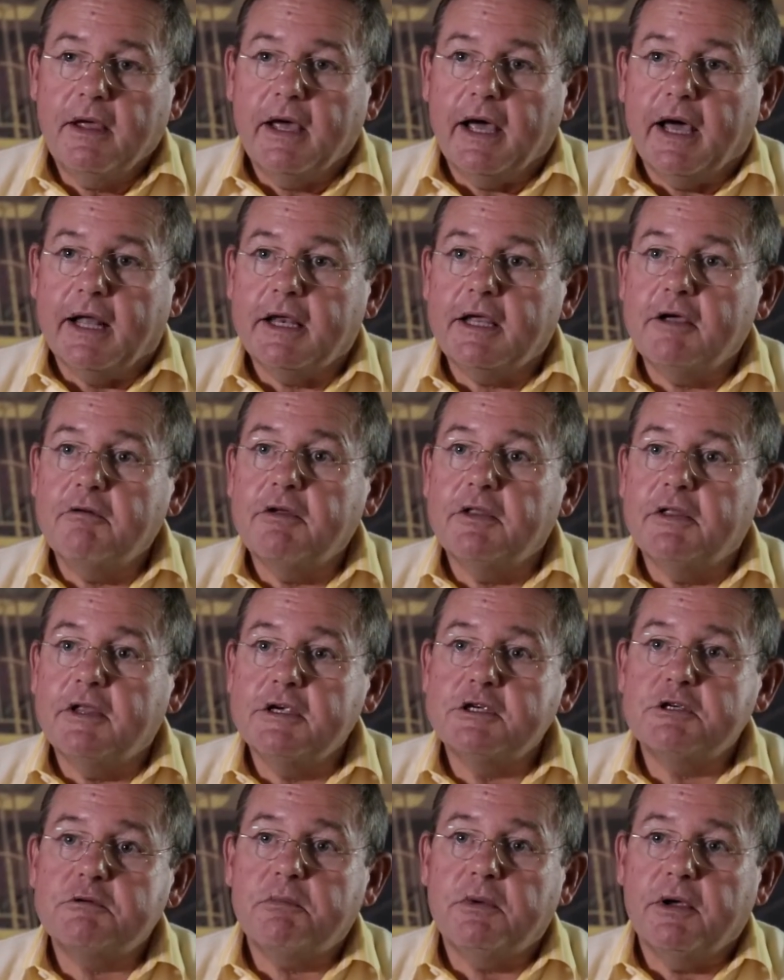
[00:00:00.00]
And even
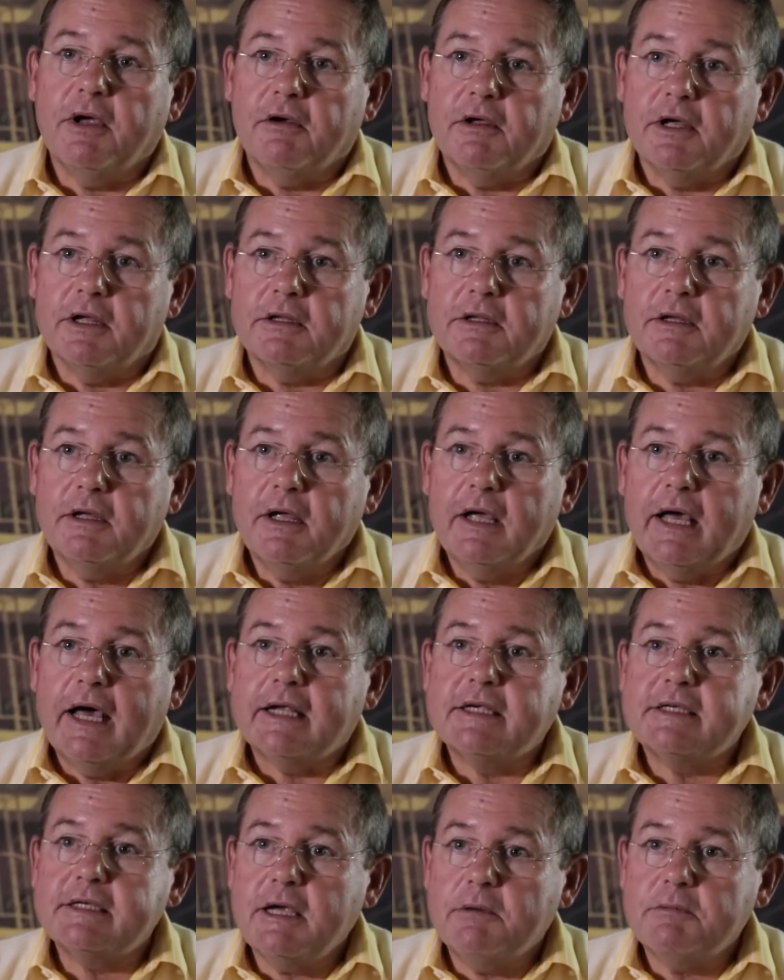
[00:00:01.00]
this period
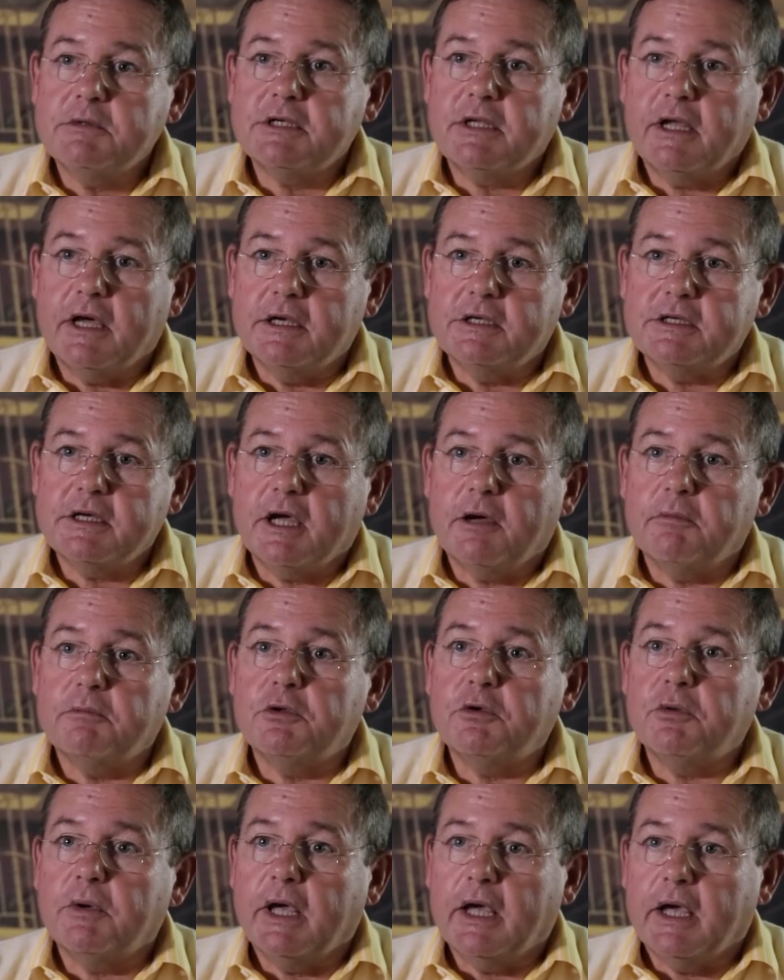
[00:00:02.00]
at some stage comes
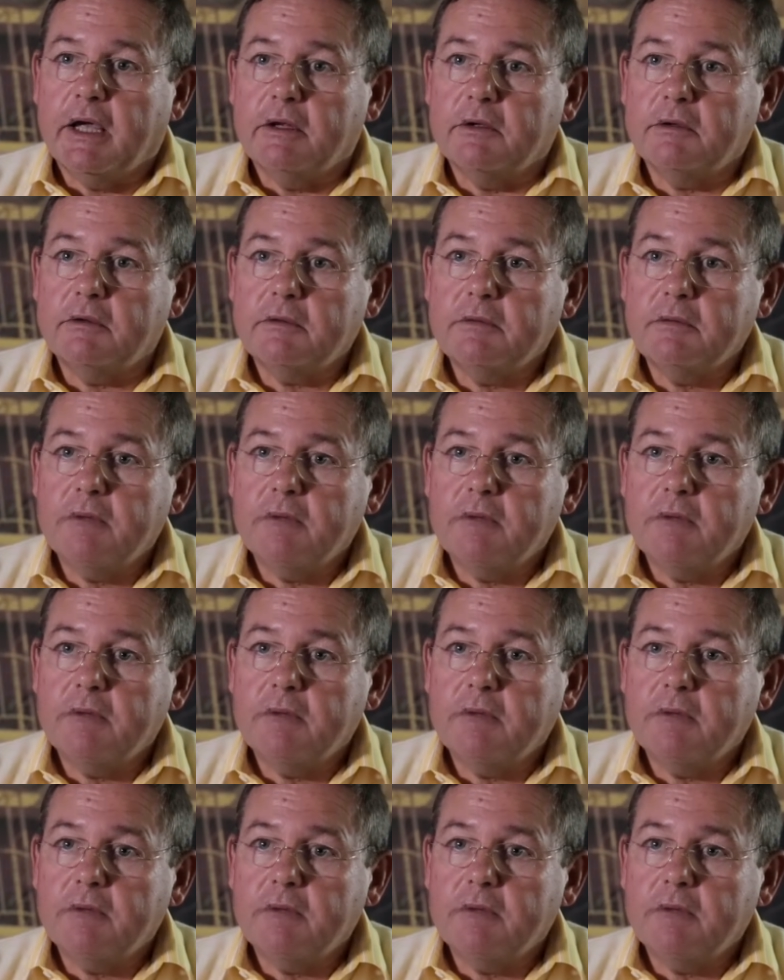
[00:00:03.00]
to an end.